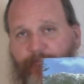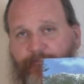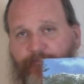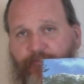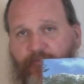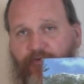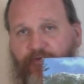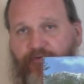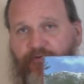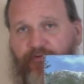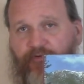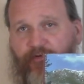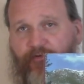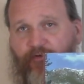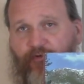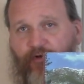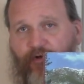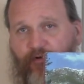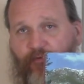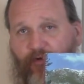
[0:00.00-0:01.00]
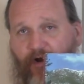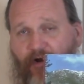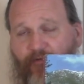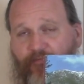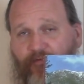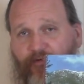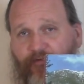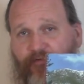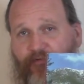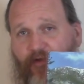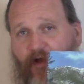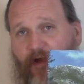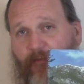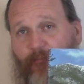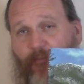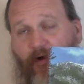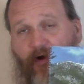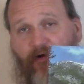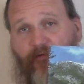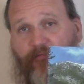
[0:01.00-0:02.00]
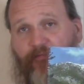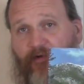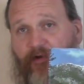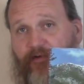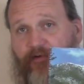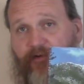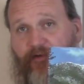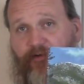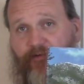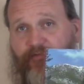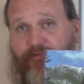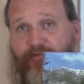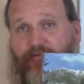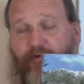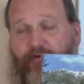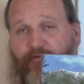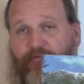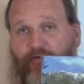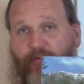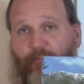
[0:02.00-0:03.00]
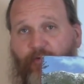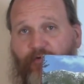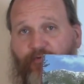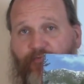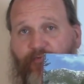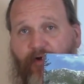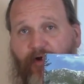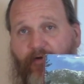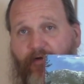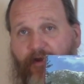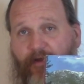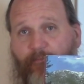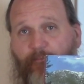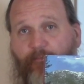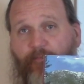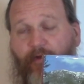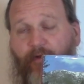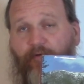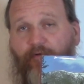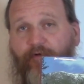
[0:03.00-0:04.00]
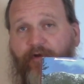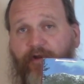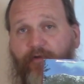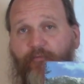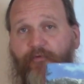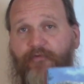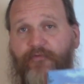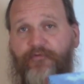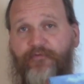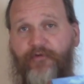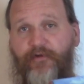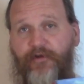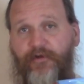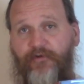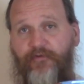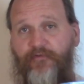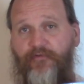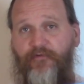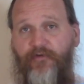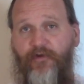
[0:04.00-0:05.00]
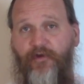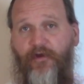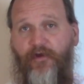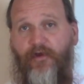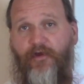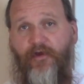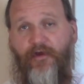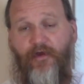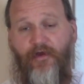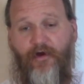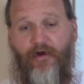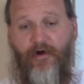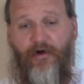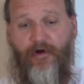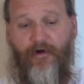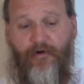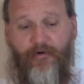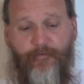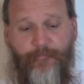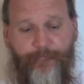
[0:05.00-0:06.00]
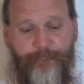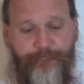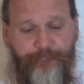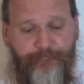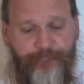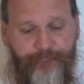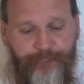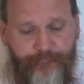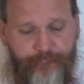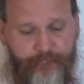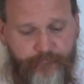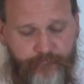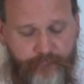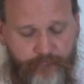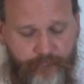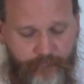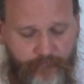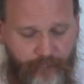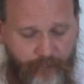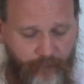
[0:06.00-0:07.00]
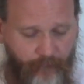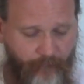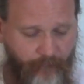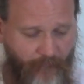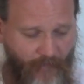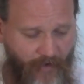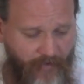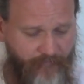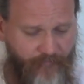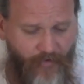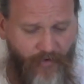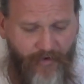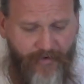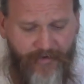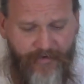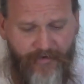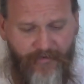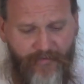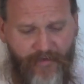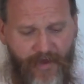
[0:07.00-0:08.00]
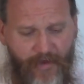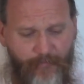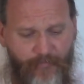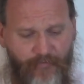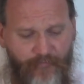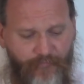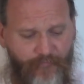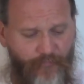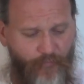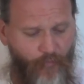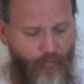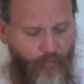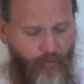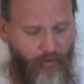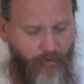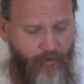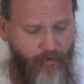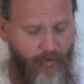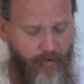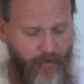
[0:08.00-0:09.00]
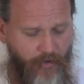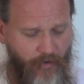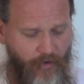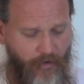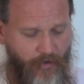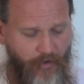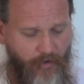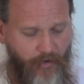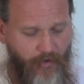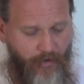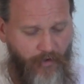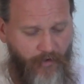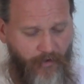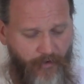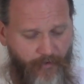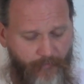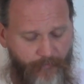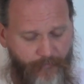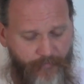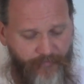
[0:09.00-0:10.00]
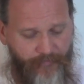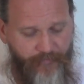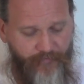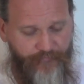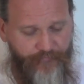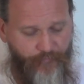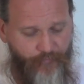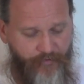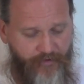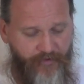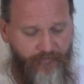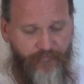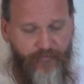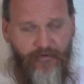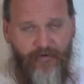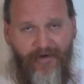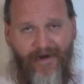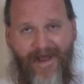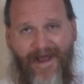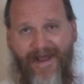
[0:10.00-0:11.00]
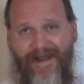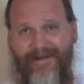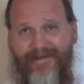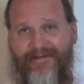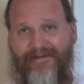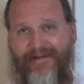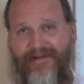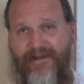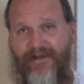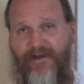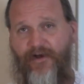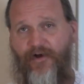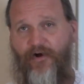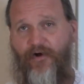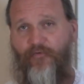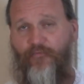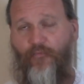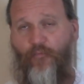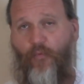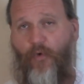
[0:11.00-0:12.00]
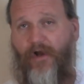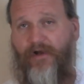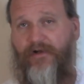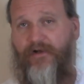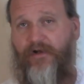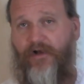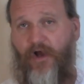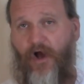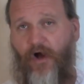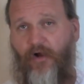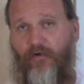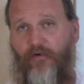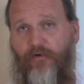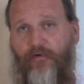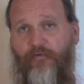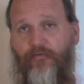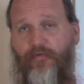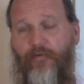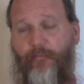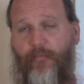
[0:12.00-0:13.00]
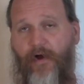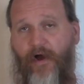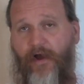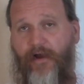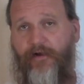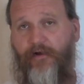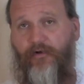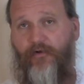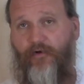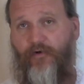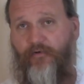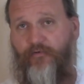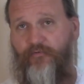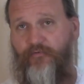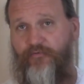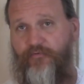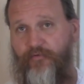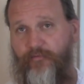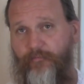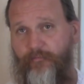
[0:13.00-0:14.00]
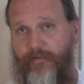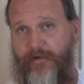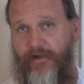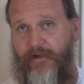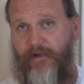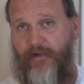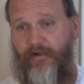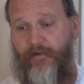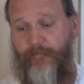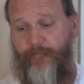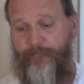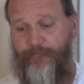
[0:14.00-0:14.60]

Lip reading: This is a good reference, not perfect because there's so much variability with seeds. I've gone into that before, but this will give you an idea of what color the pine cone should be.